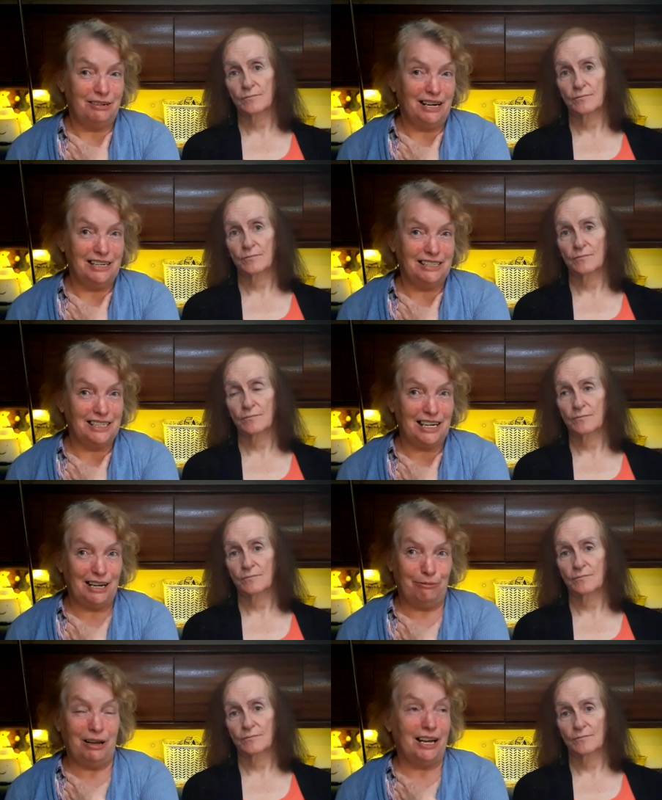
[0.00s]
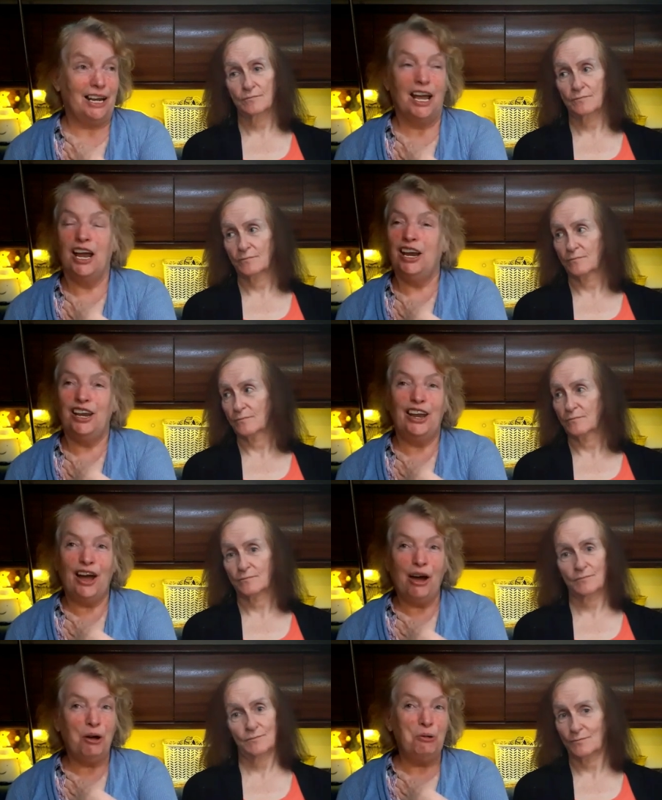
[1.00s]
Speaker 1: DIY.
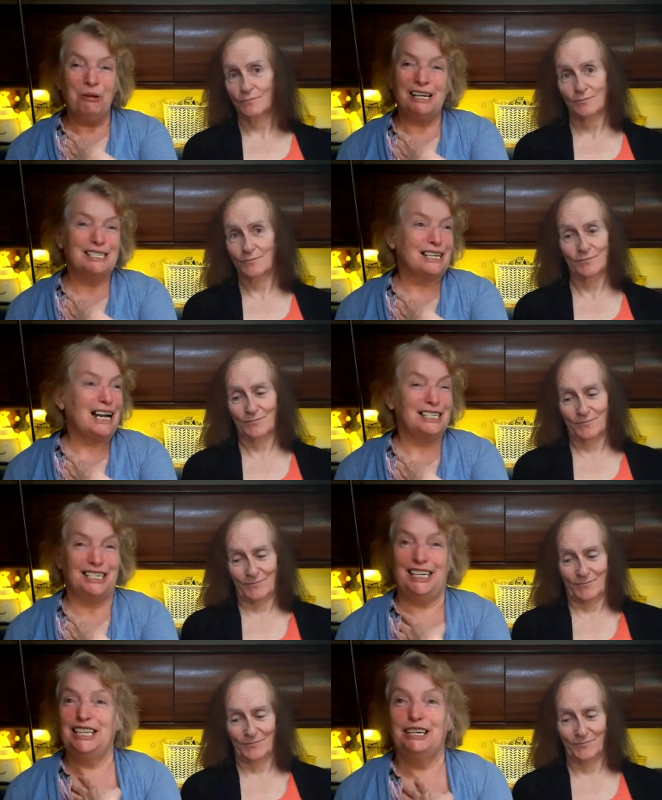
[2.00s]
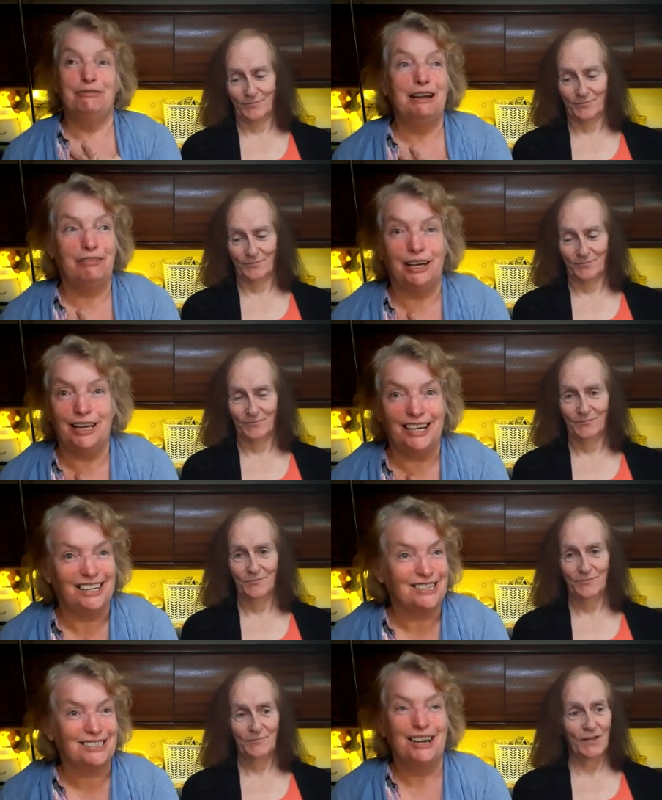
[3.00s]
No, it's actually the
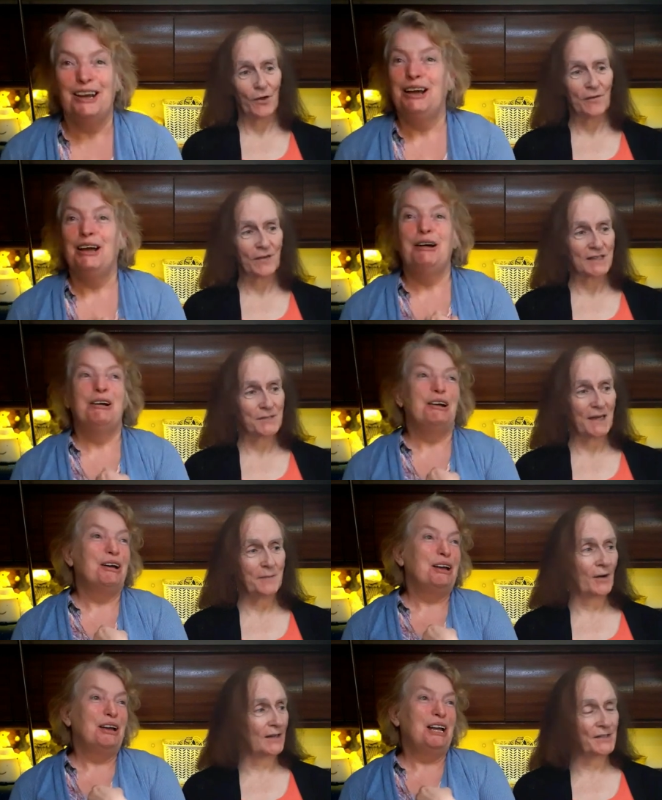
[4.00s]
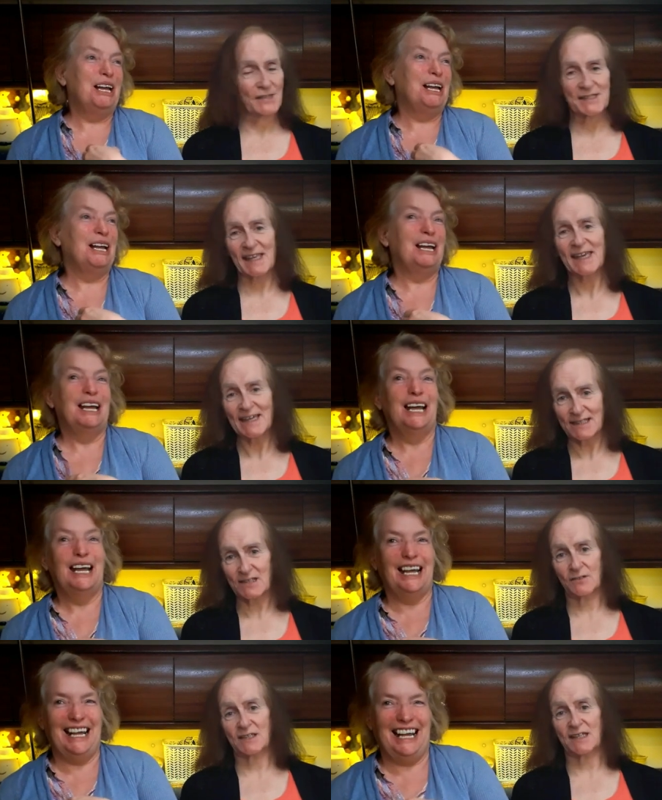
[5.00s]
reverse. No, I've got so many power tools because I hate
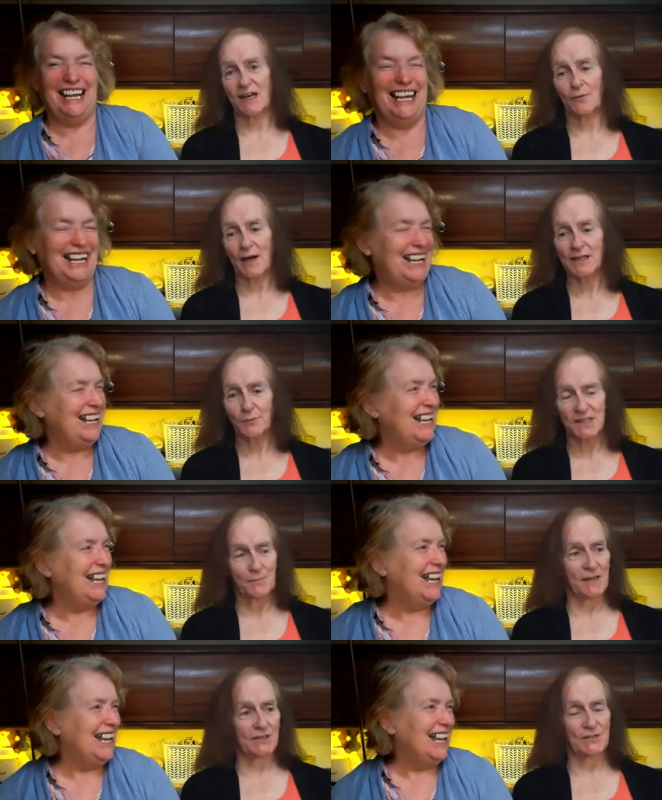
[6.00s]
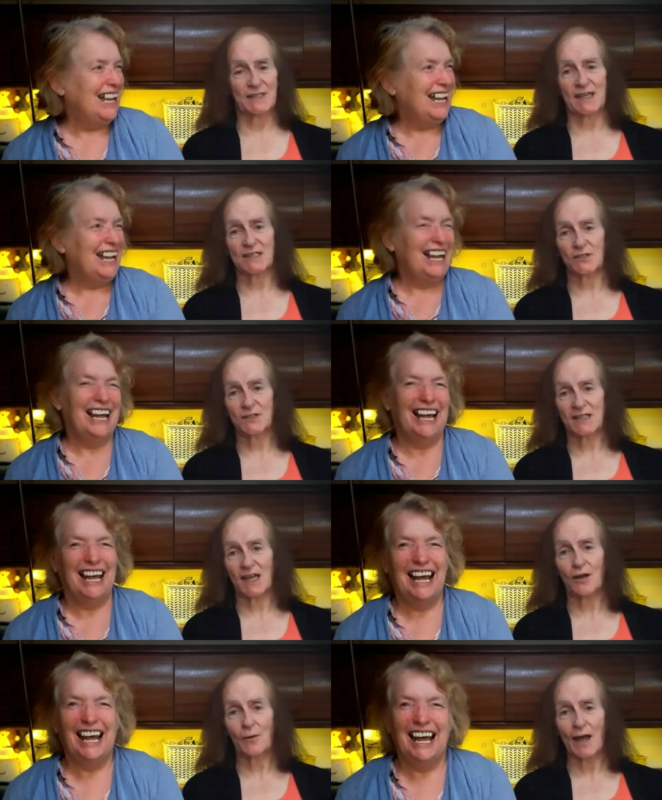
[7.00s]
doing
Speaker 2: DIY. I don't want to spend all day doing
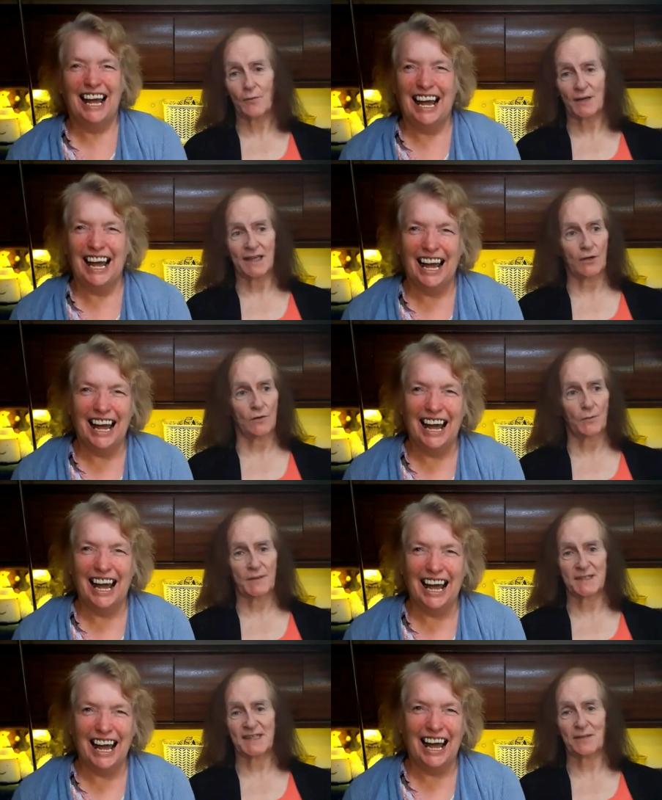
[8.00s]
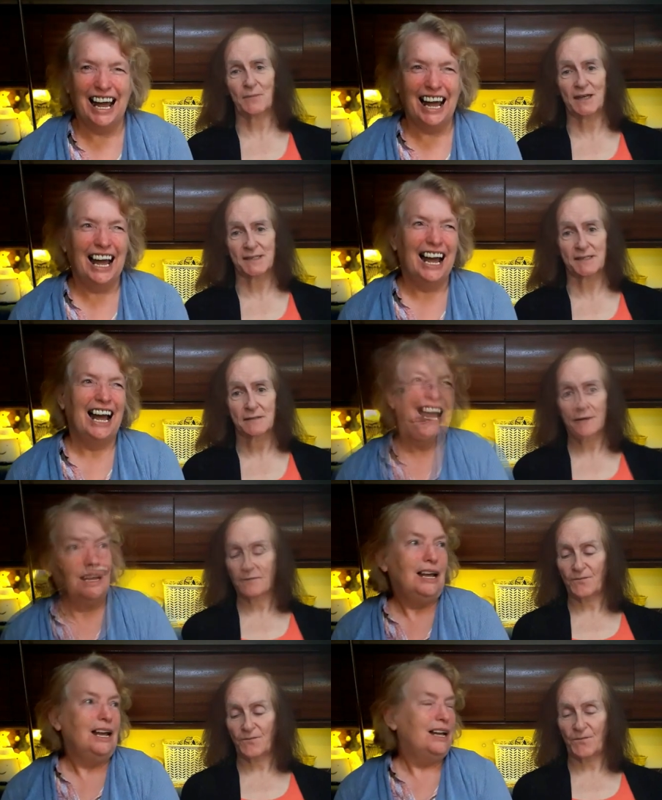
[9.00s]
DIY. I want to get it over with in 10 minutes.
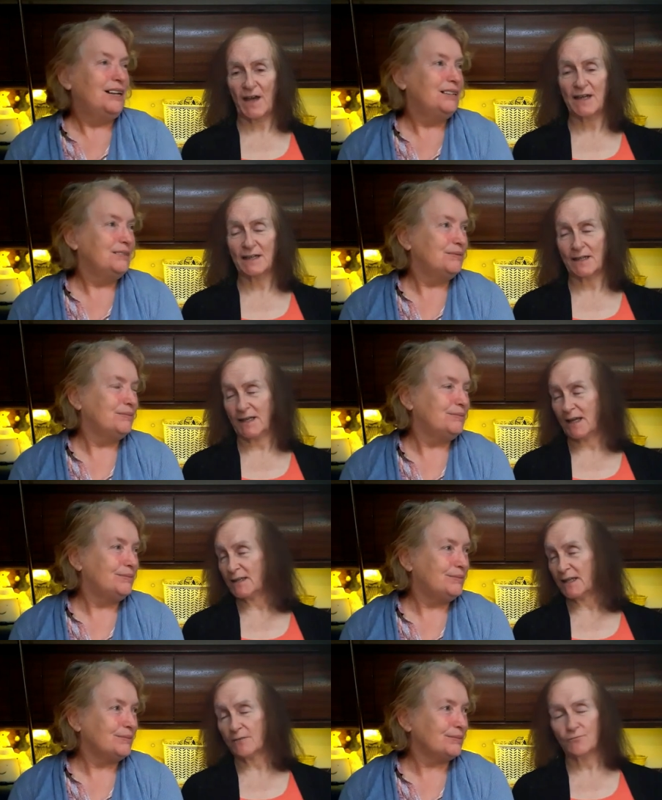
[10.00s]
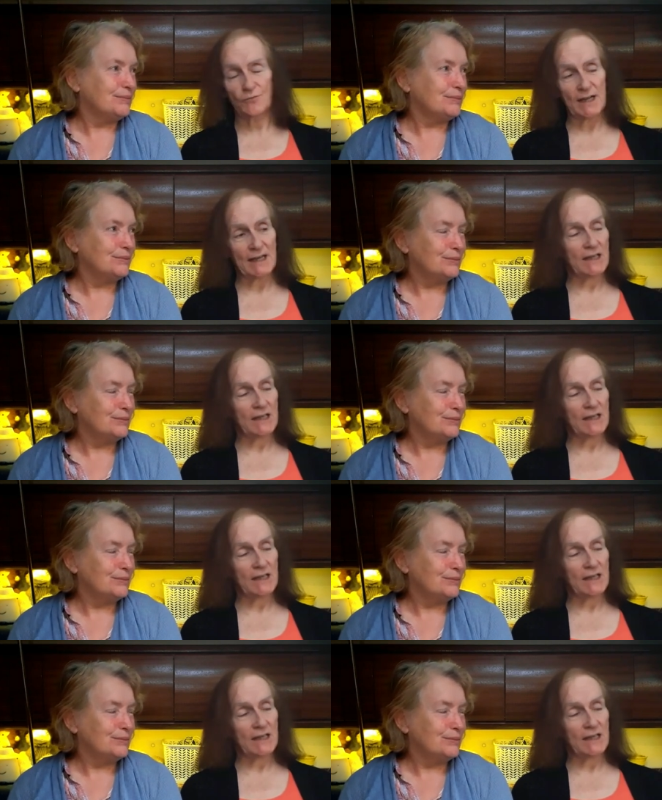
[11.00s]
And finally, in the really